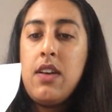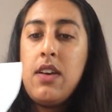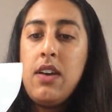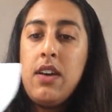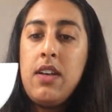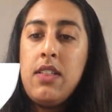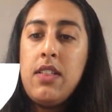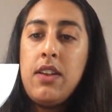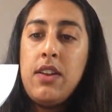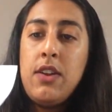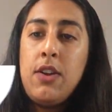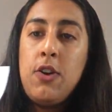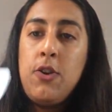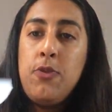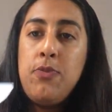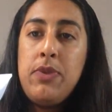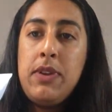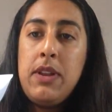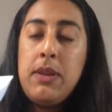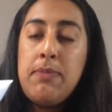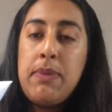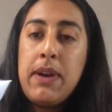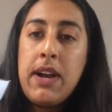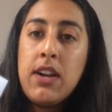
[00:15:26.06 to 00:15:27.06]
and then
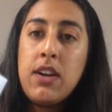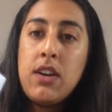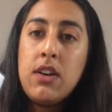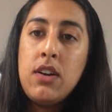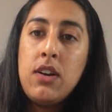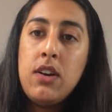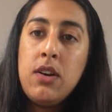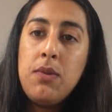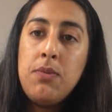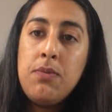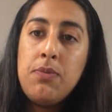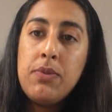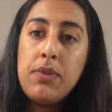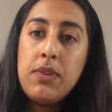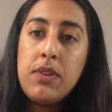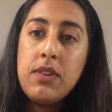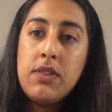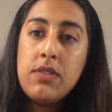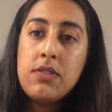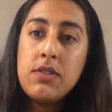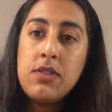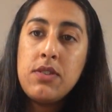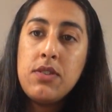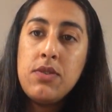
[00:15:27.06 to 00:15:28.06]
open it back up
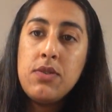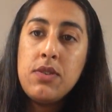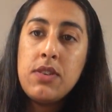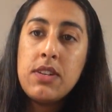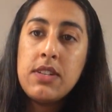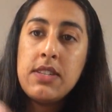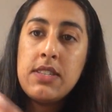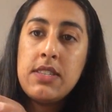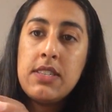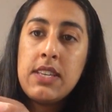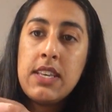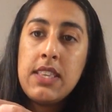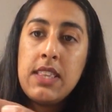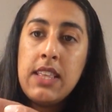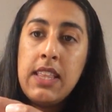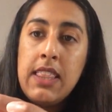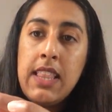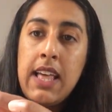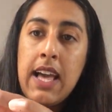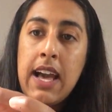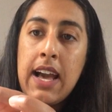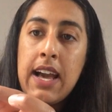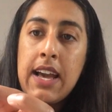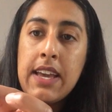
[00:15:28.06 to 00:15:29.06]
so you can see the
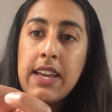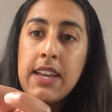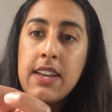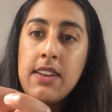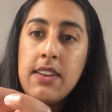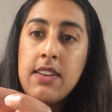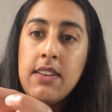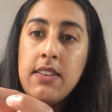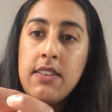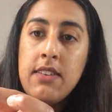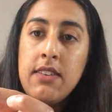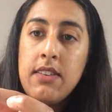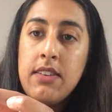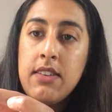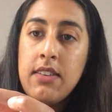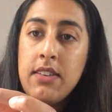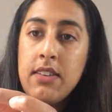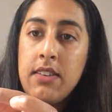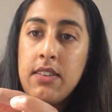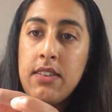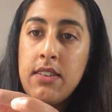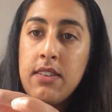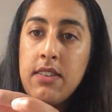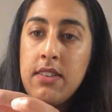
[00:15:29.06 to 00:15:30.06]
line,
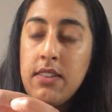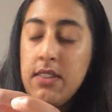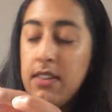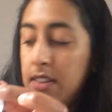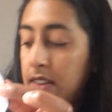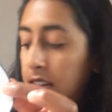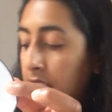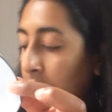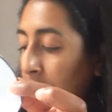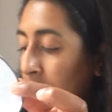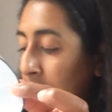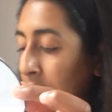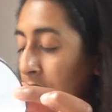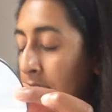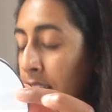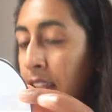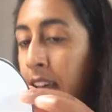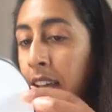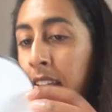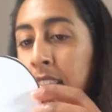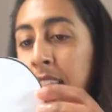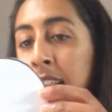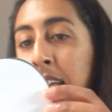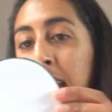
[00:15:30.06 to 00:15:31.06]
and then
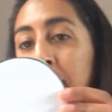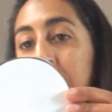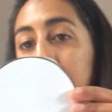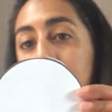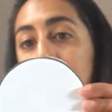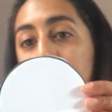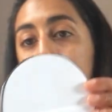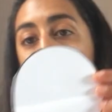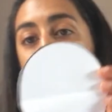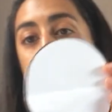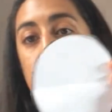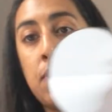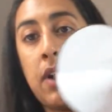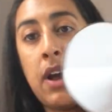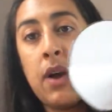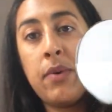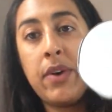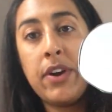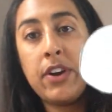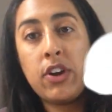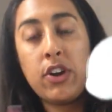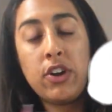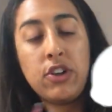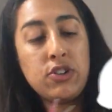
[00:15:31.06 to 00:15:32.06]
that line is where
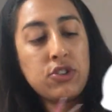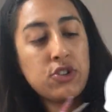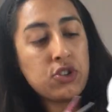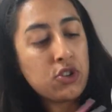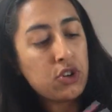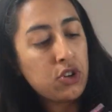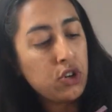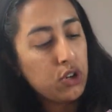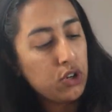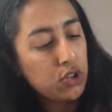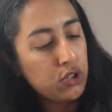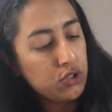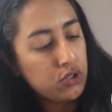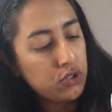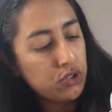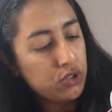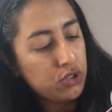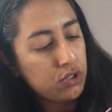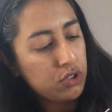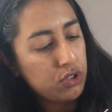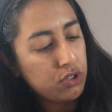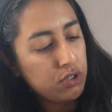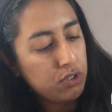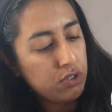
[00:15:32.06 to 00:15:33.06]
we're going to
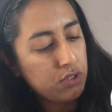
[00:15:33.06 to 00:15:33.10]
cut.